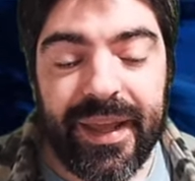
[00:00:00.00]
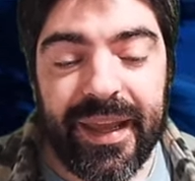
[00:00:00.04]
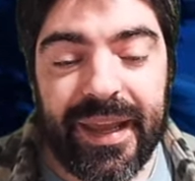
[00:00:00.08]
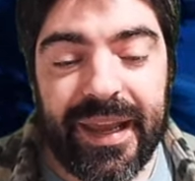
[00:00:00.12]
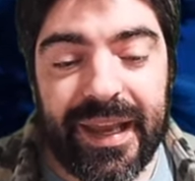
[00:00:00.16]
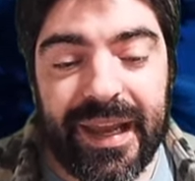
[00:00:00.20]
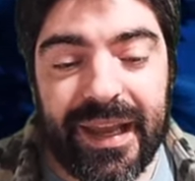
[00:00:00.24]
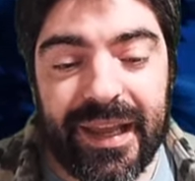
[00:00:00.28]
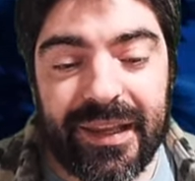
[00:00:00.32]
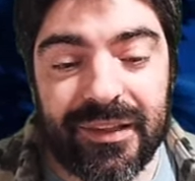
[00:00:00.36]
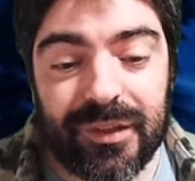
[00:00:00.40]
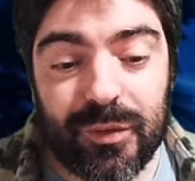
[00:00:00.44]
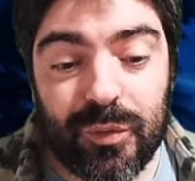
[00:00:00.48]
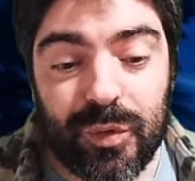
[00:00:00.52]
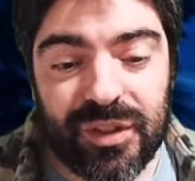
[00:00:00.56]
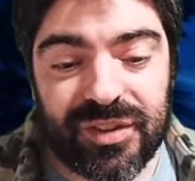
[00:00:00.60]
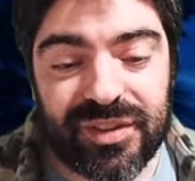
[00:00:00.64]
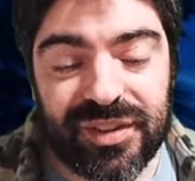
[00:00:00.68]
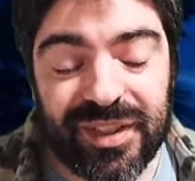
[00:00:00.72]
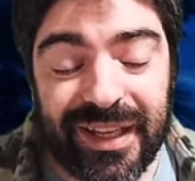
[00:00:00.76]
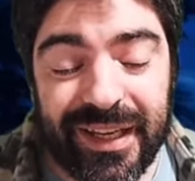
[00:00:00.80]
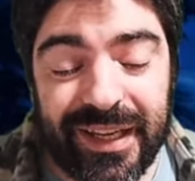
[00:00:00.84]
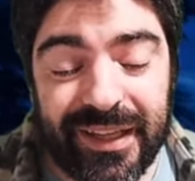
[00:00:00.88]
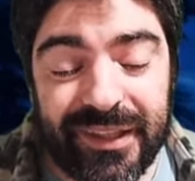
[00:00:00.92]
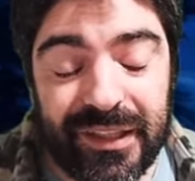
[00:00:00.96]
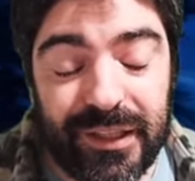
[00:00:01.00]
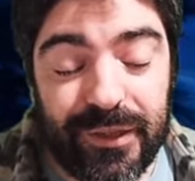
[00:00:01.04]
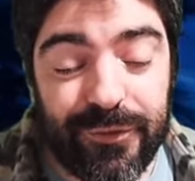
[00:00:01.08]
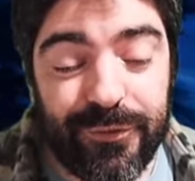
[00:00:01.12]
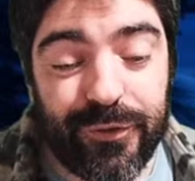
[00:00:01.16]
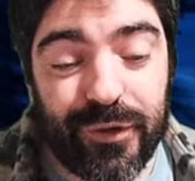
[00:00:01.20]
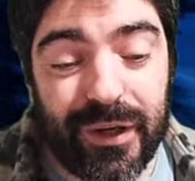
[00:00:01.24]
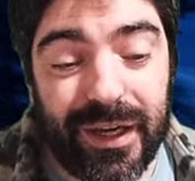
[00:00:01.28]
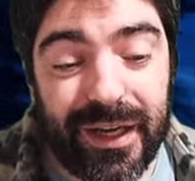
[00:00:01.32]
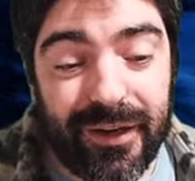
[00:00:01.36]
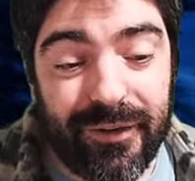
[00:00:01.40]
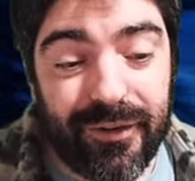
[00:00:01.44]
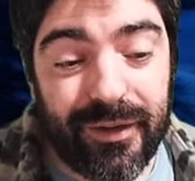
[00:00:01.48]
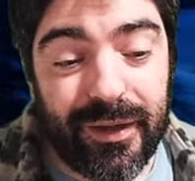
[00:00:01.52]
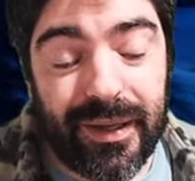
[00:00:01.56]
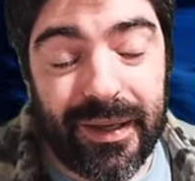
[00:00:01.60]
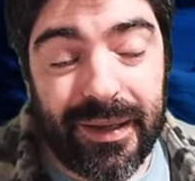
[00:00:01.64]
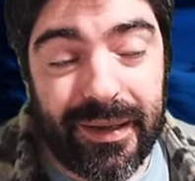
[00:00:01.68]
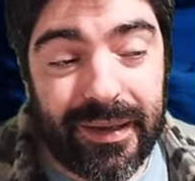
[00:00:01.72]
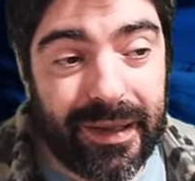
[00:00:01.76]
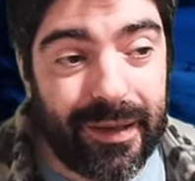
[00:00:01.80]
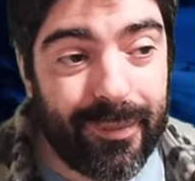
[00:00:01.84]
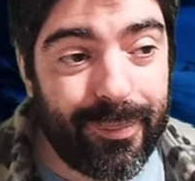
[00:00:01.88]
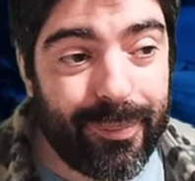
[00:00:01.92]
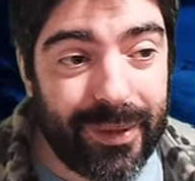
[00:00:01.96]
And once again, if you are
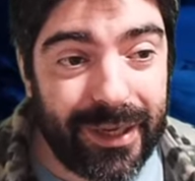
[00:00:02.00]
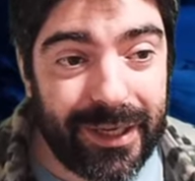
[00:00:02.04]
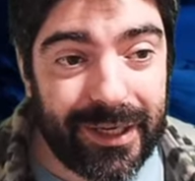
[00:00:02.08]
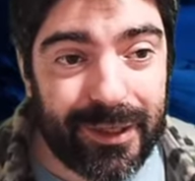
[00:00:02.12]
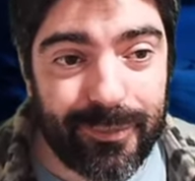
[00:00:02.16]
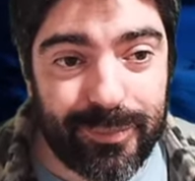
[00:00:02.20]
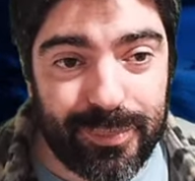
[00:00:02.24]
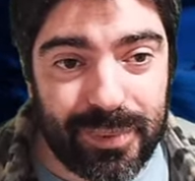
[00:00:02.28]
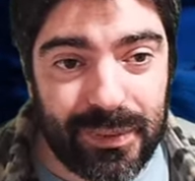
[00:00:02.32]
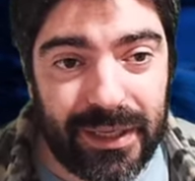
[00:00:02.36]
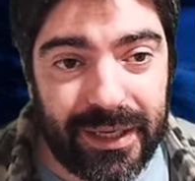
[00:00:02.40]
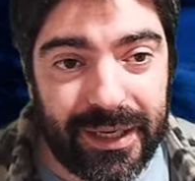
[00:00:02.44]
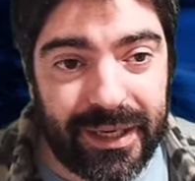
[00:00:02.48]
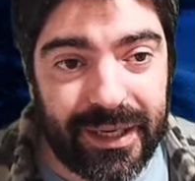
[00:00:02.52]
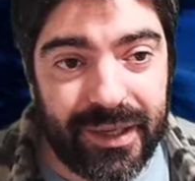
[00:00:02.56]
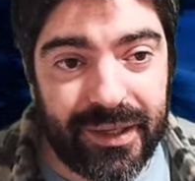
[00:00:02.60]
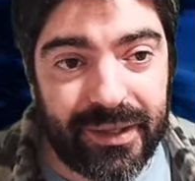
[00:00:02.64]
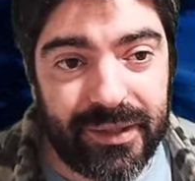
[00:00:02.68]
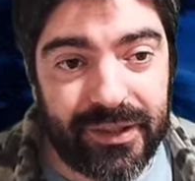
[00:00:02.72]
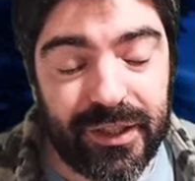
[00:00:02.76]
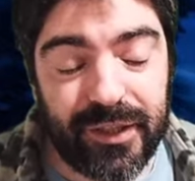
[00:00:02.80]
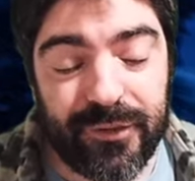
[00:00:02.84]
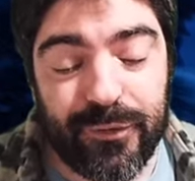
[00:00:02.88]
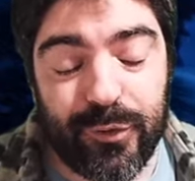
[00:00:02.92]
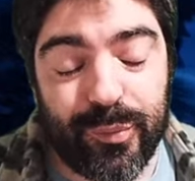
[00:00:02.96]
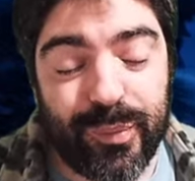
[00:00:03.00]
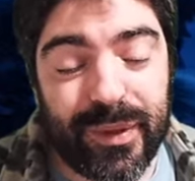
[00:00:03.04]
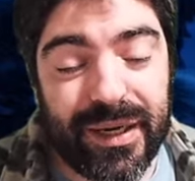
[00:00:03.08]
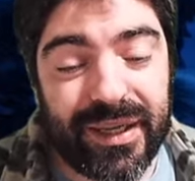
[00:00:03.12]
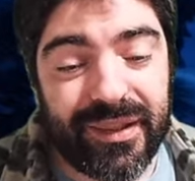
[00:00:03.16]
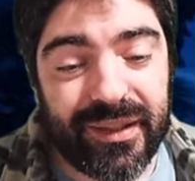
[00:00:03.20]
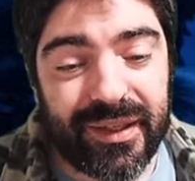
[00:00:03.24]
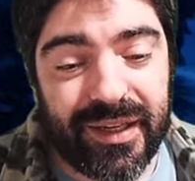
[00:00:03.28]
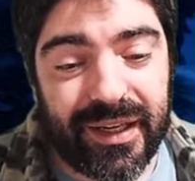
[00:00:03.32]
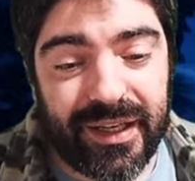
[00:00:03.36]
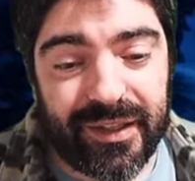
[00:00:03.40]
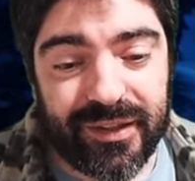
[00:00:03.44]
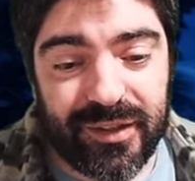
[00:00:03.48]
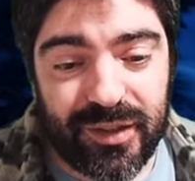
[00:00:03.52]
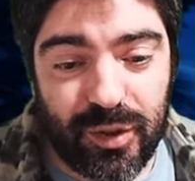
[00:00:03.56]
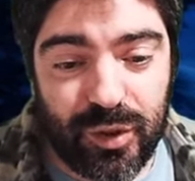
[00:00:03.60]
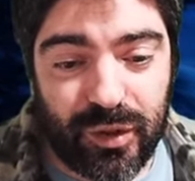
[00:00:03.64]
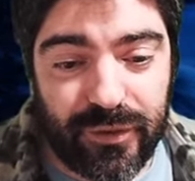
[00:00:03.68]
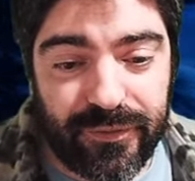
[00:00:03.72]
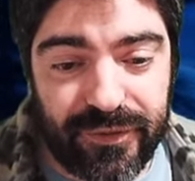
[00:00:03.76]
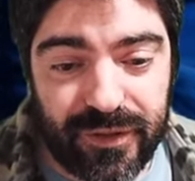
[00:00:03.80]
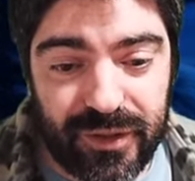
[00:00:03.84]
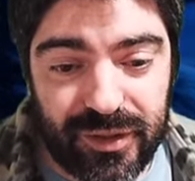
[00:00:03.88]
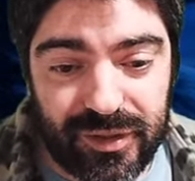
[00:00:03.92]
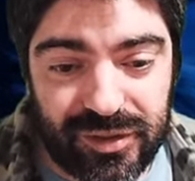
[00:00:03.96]
a paying player, if you buy the character
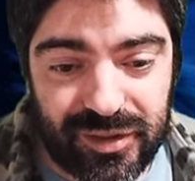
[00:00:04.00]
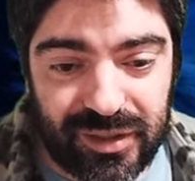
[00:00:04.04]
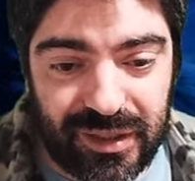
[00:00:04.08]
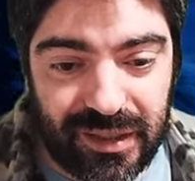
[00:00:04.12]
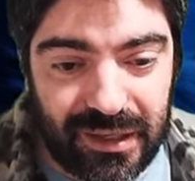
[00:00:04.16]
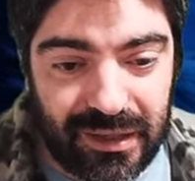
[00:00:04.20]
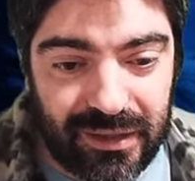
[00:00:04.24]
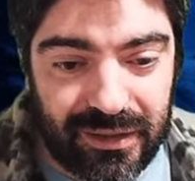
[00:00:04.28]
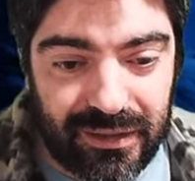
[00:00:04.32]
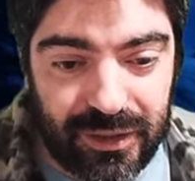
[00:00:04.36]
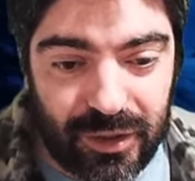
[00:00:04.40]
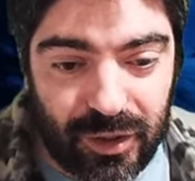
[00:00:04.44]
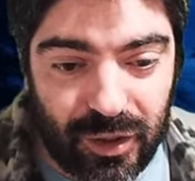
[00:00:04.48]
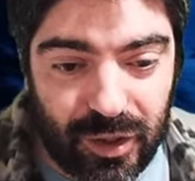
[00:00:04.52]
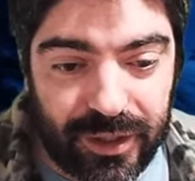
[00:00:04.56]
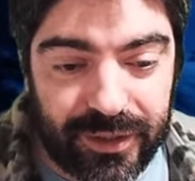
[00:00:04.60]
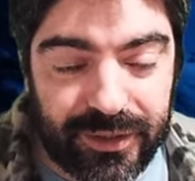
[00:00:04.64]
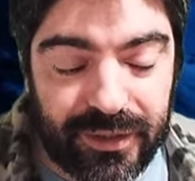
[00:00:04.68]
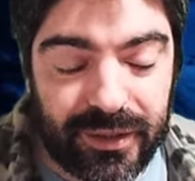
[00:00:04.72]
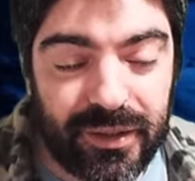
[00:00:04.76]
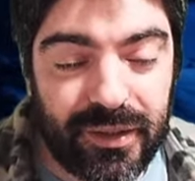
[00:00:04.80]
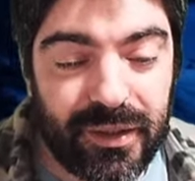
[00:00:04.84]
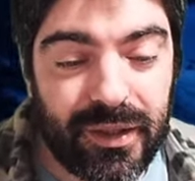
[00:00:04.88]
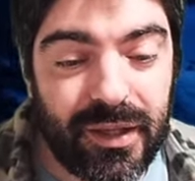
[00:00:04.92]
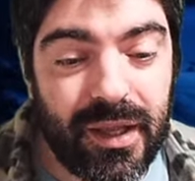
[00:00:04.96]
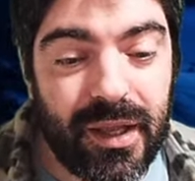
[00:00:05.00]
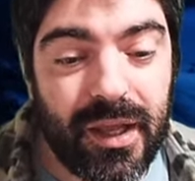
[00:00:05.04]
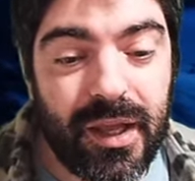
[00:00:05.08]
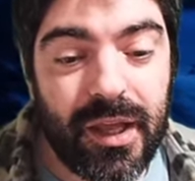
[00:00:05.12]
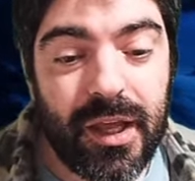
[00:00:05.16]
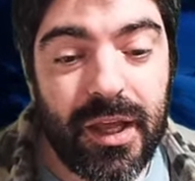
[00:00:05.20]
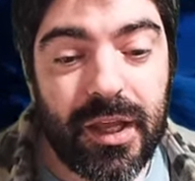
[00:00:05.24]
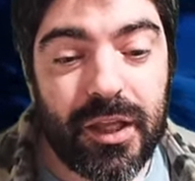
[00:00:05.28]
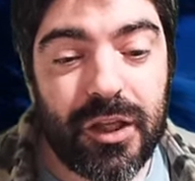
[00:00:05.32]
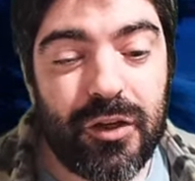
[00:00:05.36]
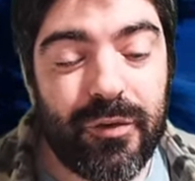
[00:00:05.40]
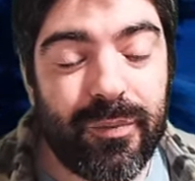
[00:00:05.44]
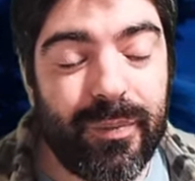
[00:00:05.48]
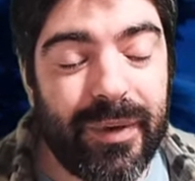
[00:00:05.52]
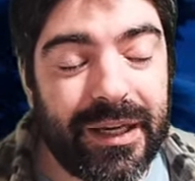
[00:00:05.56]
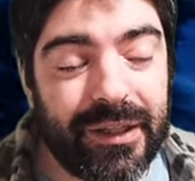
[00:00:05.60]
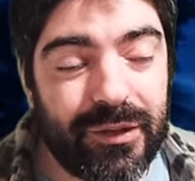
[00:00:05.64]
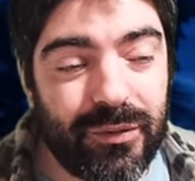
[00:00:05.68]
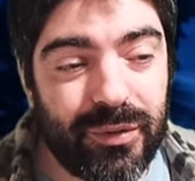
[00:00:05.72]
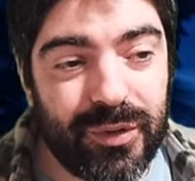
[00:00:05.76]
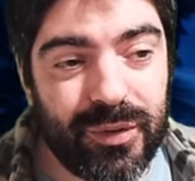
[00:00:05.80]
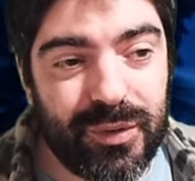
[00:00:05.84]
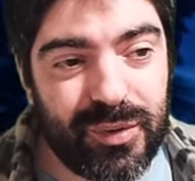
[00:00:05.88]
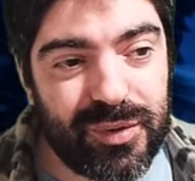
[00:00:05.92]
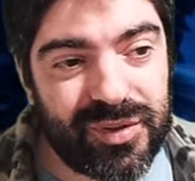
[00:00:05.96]
offers early on, you
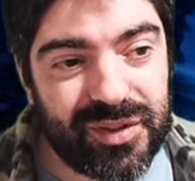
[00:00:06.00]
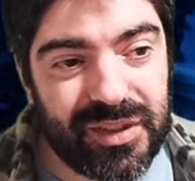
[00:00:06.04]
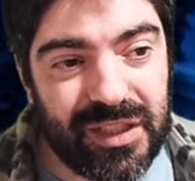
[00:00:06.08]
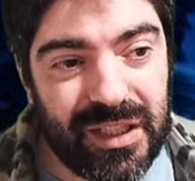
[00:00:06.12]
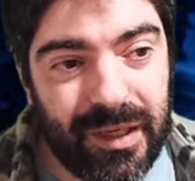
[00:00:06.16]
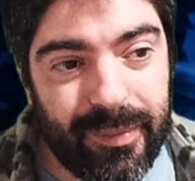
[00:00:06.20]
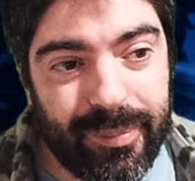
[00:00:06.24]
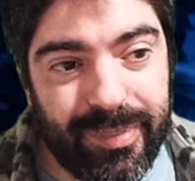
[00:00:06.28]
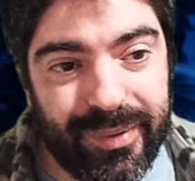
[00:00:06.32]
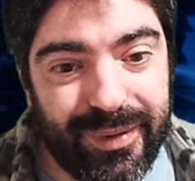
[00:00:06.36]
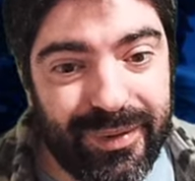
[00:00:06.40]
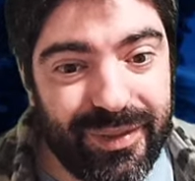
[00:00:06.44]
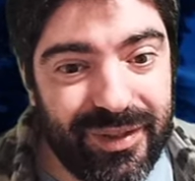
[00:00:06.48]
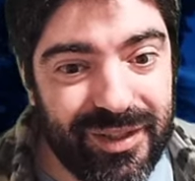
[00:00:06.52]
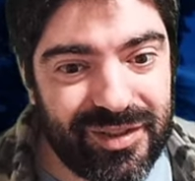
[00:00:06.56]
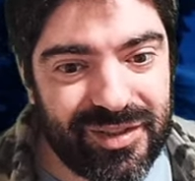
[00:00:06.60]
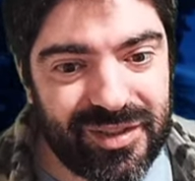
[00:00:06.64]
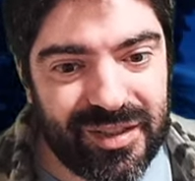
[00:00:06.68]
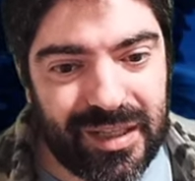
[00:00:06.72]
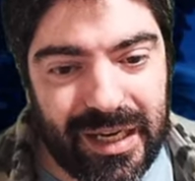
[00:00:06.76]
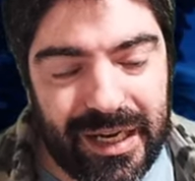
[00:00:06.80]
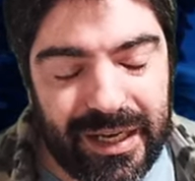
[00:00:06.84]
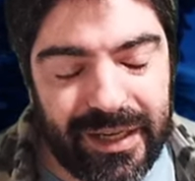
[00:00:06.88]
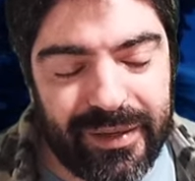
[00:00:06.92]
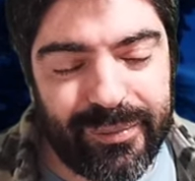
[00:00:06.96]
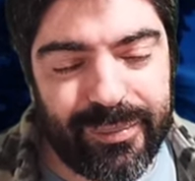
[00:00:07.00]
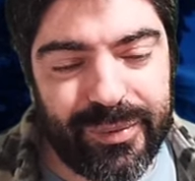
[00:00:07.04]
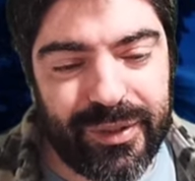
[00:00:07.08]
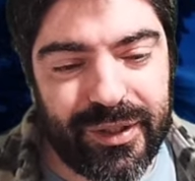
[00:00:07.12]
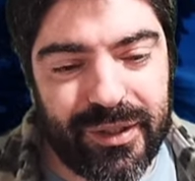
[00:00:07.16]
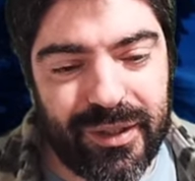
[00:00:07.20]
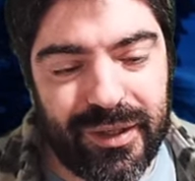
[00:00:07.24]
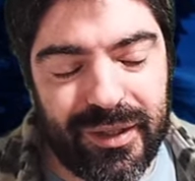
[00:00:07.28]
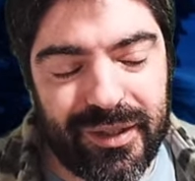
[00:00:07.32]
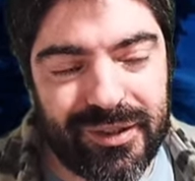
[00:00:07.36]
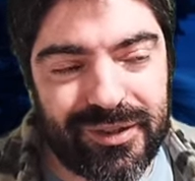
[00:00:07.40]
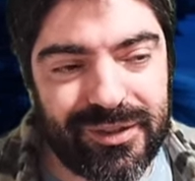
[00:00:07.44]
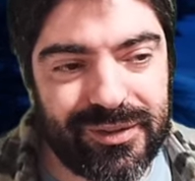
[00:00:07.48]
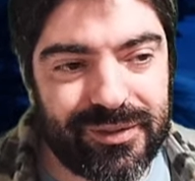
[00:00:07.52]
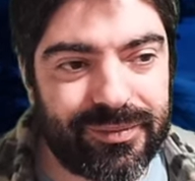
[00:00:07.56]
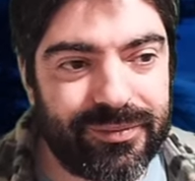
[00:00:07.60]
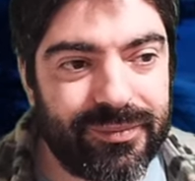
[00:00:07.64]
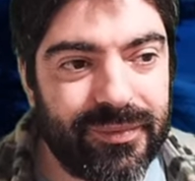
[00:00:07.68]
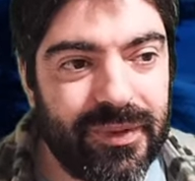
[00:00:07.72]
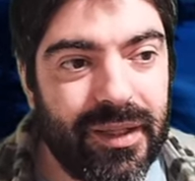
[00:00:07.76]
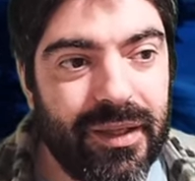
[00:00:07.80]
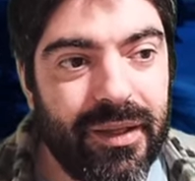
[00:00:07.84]
might want to skip this guy because